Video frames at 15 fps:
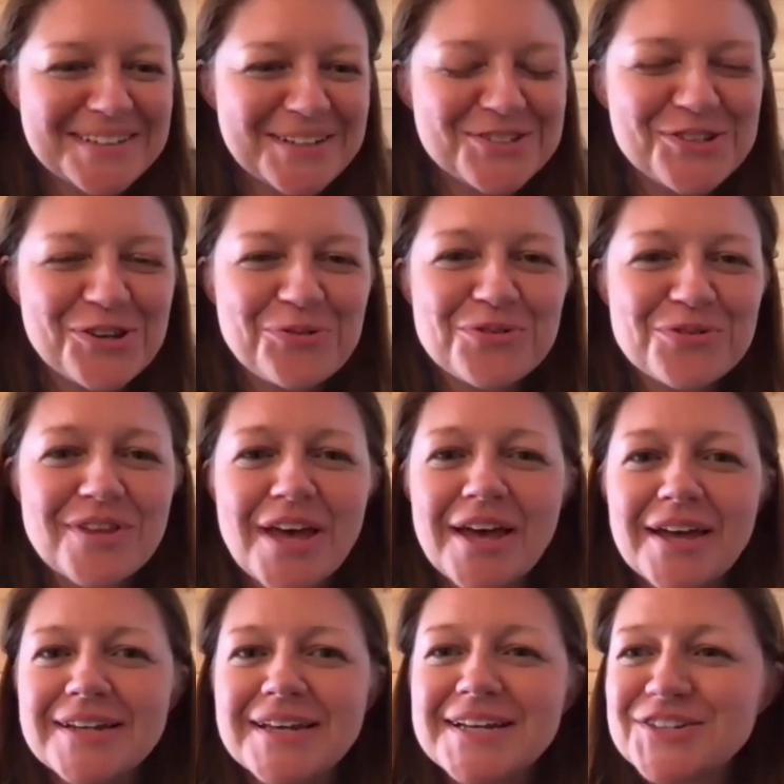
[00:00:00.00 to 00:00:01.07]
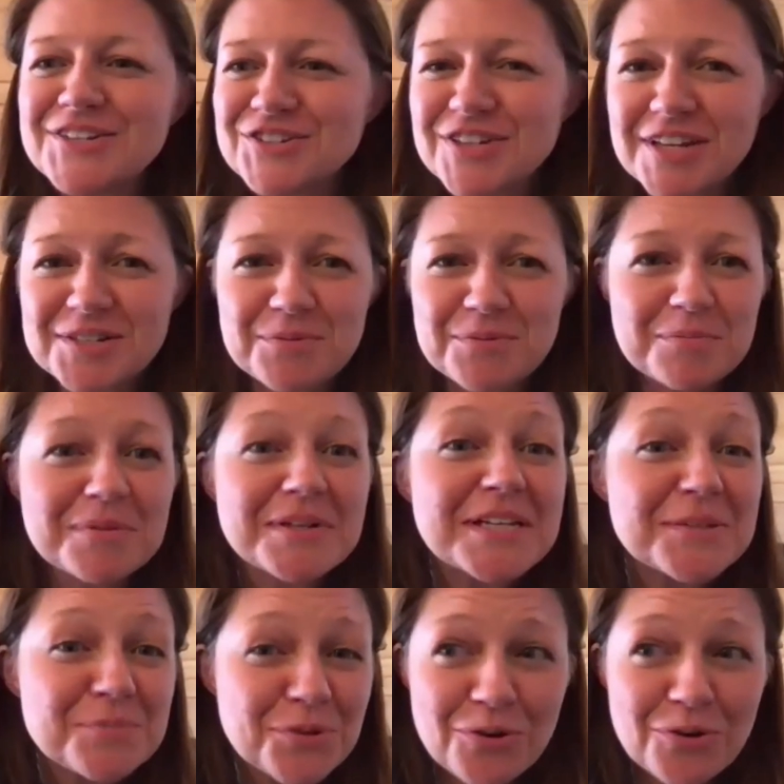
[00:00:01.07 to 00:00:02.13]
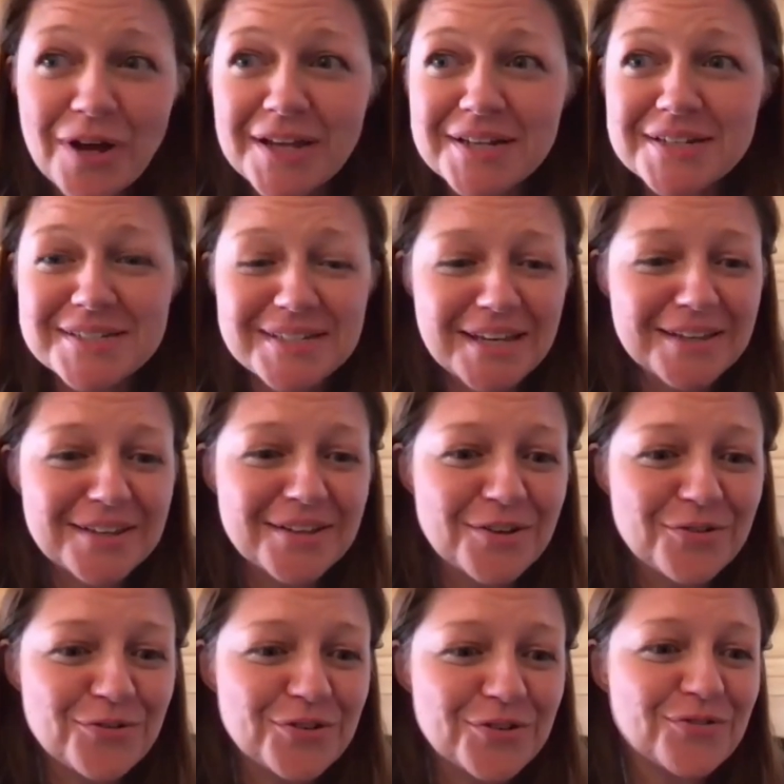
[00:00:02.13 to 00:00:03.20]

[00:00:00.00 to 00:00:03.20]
So with that, ladies and gentlemen, please put your hands together for the